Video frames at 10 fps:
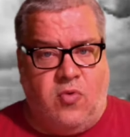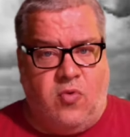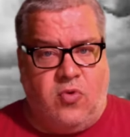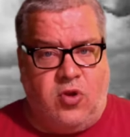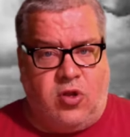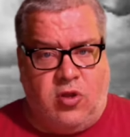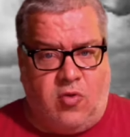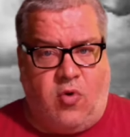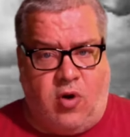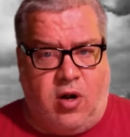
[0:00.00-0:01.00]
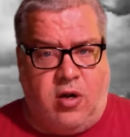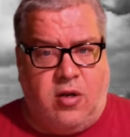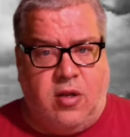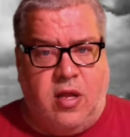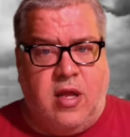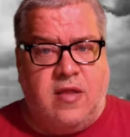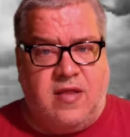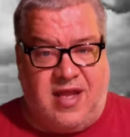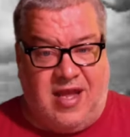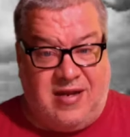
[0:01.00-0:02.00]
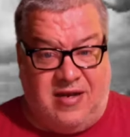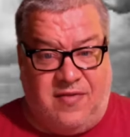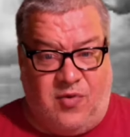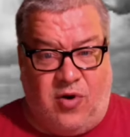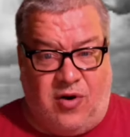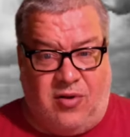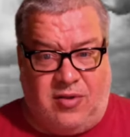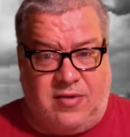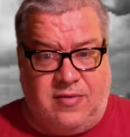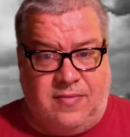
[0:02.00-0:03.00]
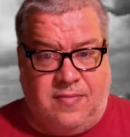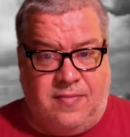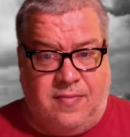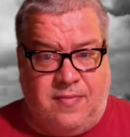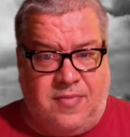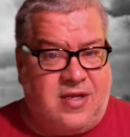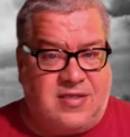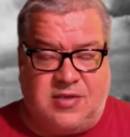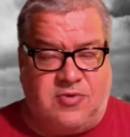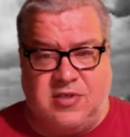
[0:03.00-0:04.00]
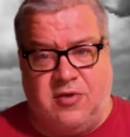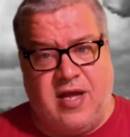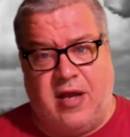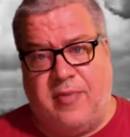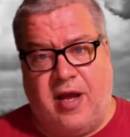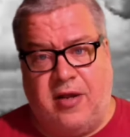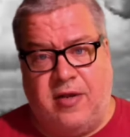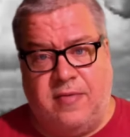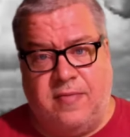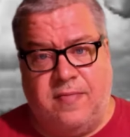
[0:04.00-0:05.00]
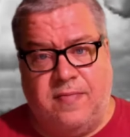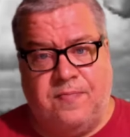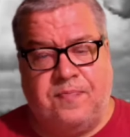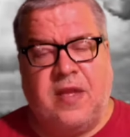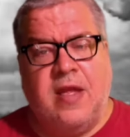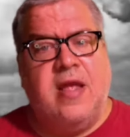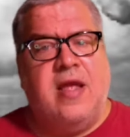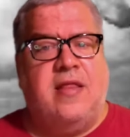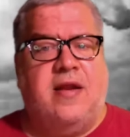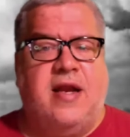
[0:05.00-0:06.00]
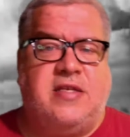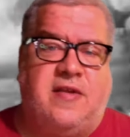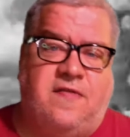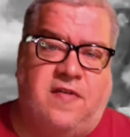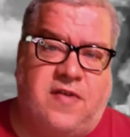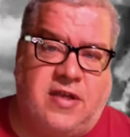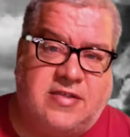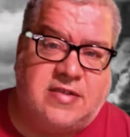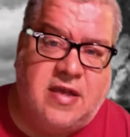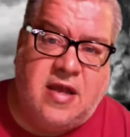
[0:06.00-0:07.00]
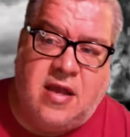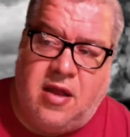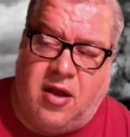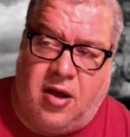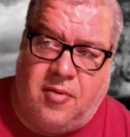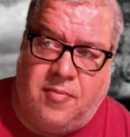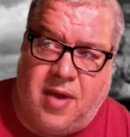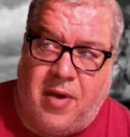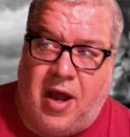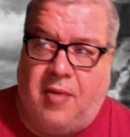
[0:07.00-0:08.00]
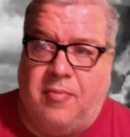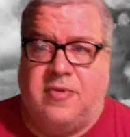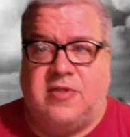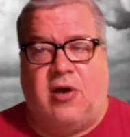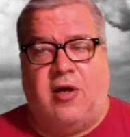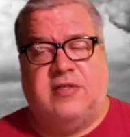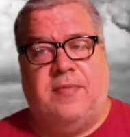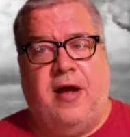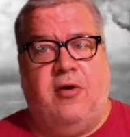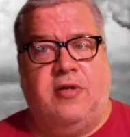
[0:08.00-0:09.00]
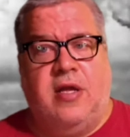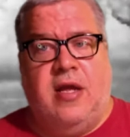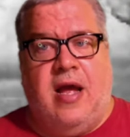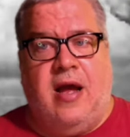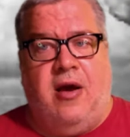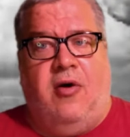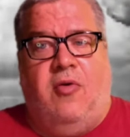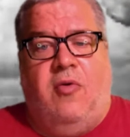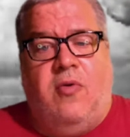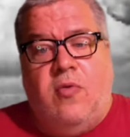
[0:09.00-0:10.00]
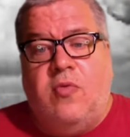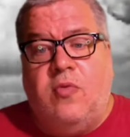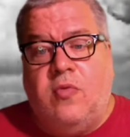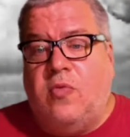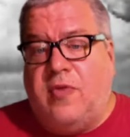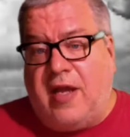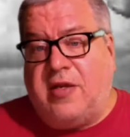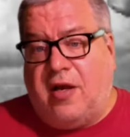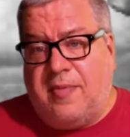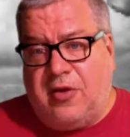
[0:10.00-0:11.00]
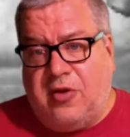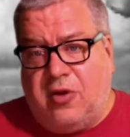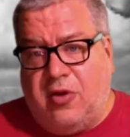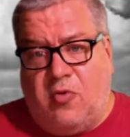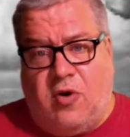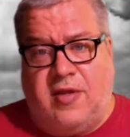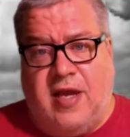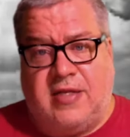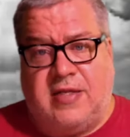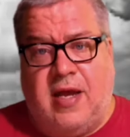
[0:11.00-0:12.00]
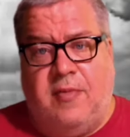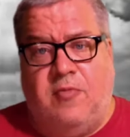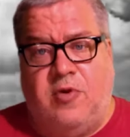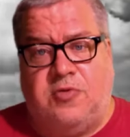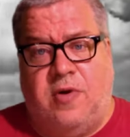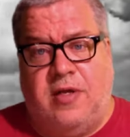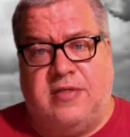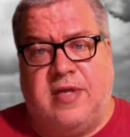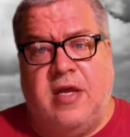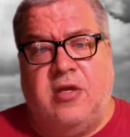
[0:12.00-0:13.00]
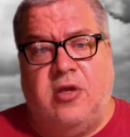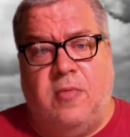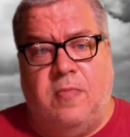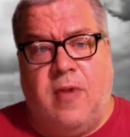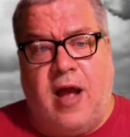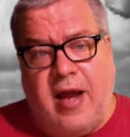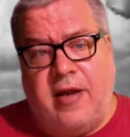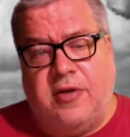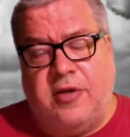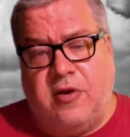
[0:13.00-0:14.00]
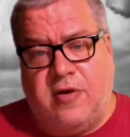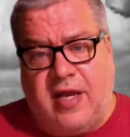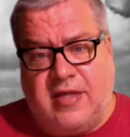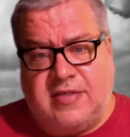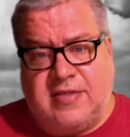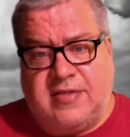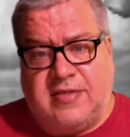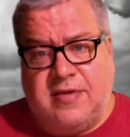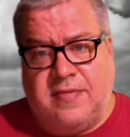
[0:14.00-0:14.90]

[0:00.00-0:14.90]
Nuclear war. The end of the world. Because there was no doubt about it. In the 1950s, my mom talks about how they talked about nuclear war at that time, which was you hide under your desks